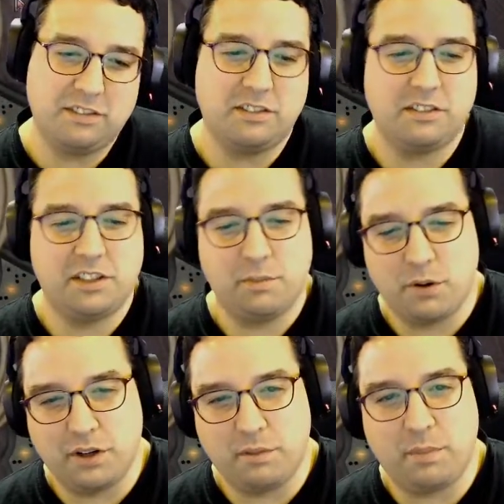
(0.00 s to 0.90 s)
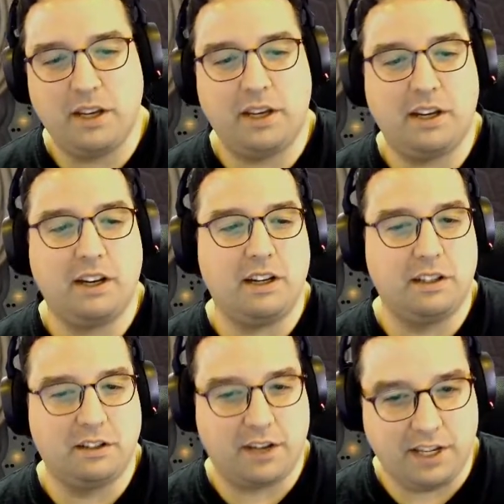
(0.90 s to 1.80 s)
The opponent being a
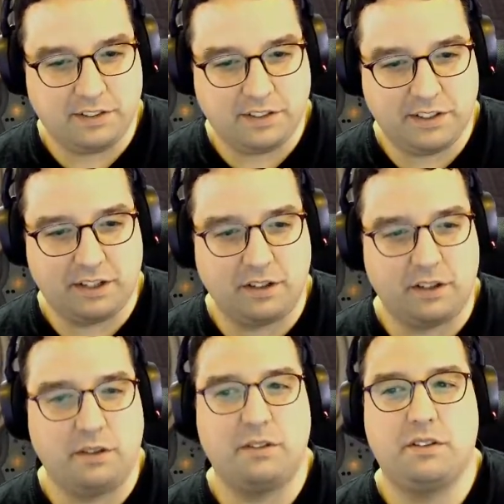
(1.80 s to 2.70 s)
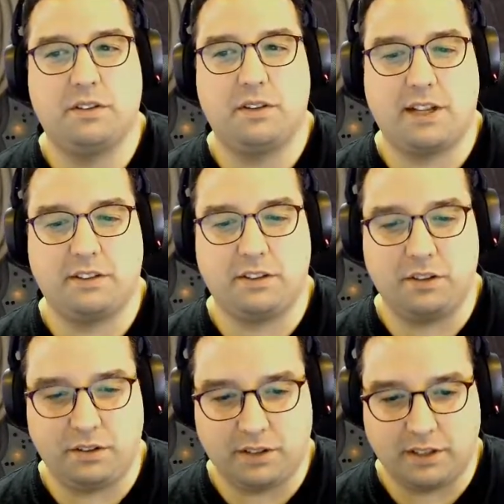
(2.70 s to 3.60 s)
little hasty there, though, so that's a
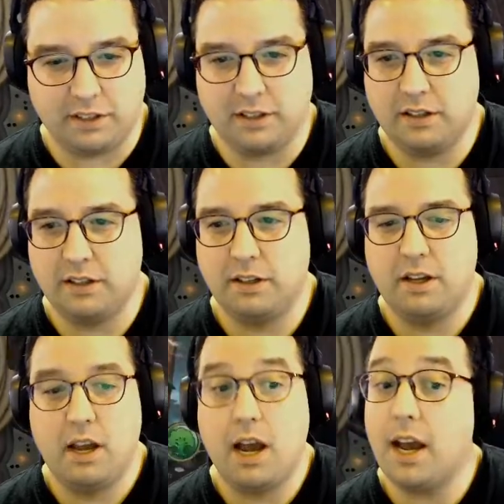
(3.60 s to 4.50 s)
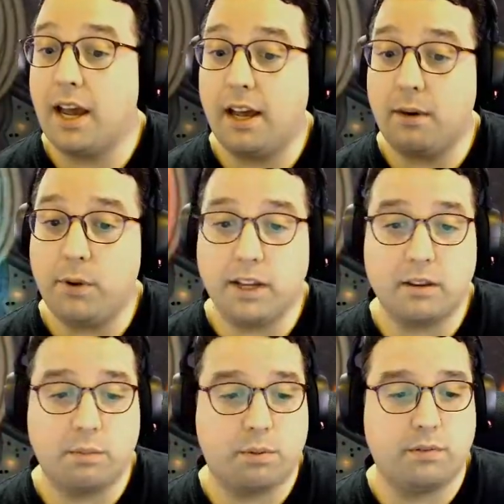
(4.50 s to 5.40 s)
good thing. And we hit the
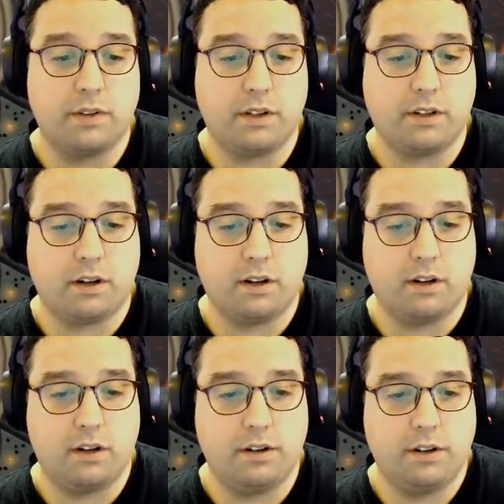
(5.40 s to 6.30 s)
perfect card.